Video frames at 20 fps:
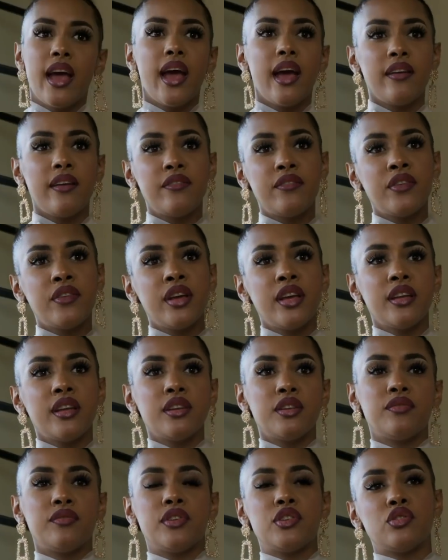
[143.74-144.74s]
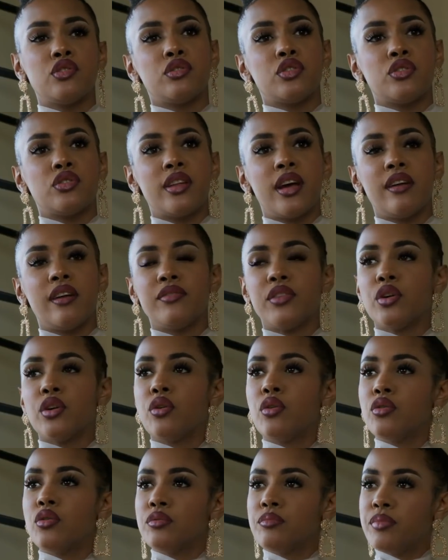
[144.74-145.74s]
every individual should have their
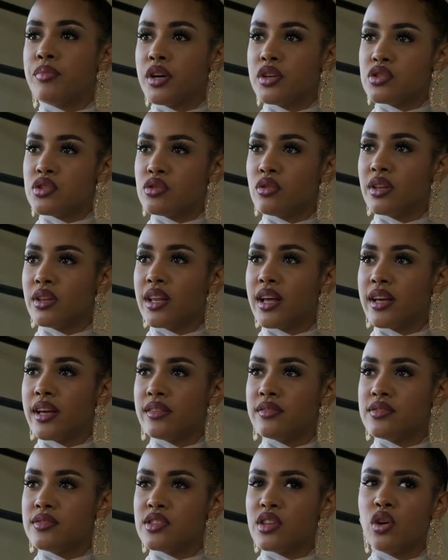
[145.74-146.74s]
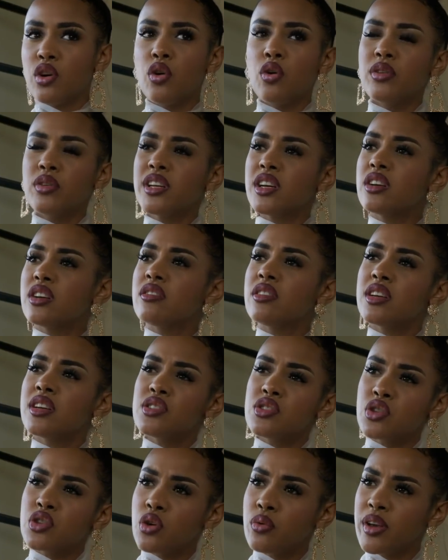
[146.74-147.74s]
own personal lives, their own
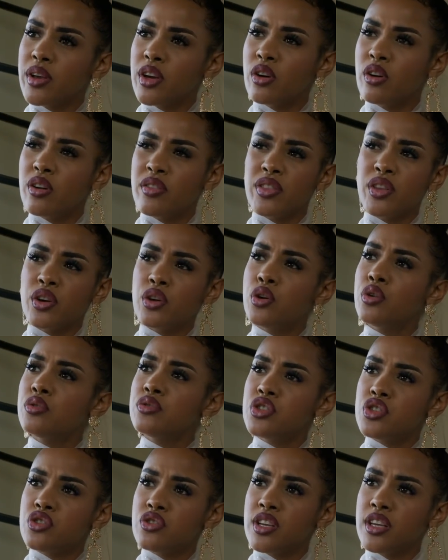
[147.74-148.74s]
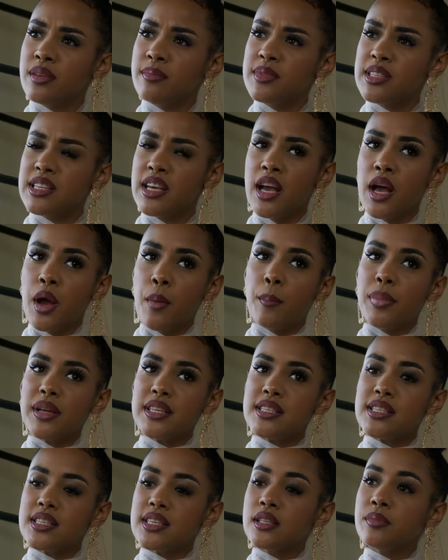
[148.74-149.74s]
careers going on, their own dreams, but
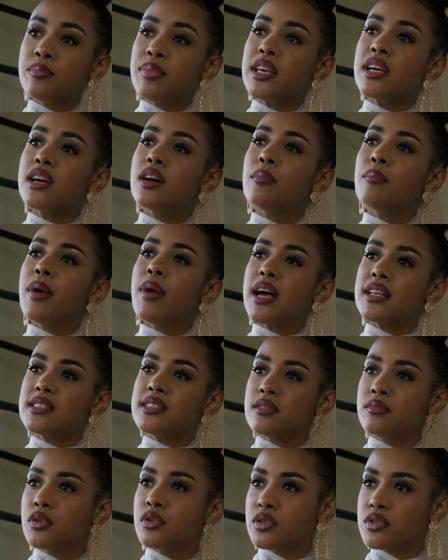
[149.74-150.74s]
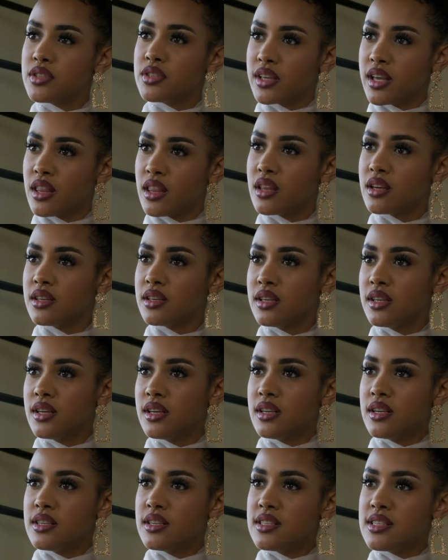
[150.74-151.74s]
still be compatible together,
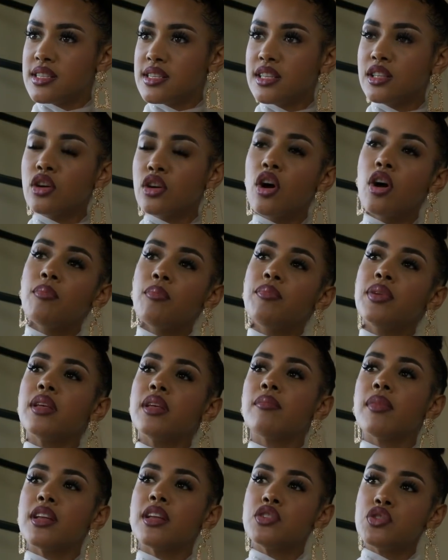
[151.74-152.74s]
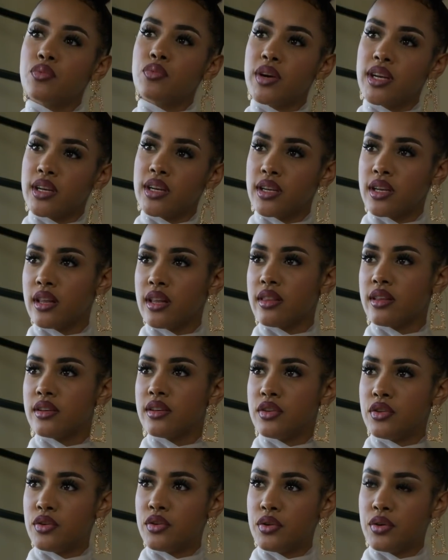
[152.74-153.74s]
still complement one another,
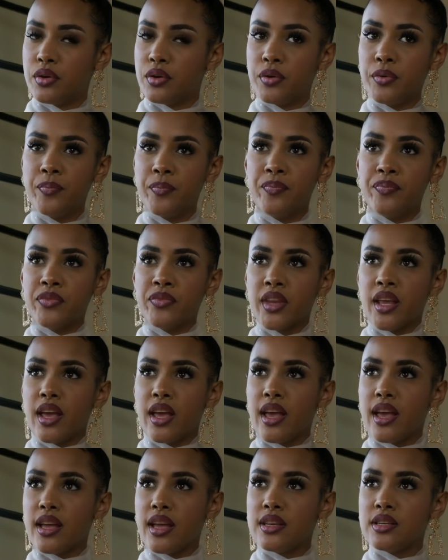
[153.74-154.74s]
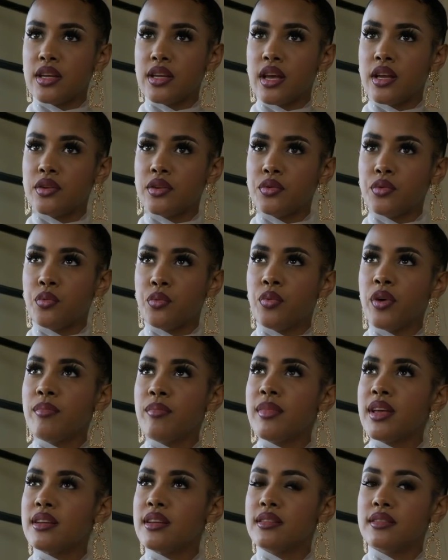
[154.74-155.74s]
And
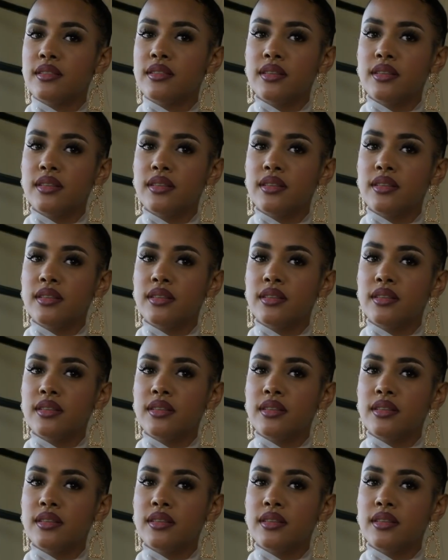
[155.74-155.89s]
women,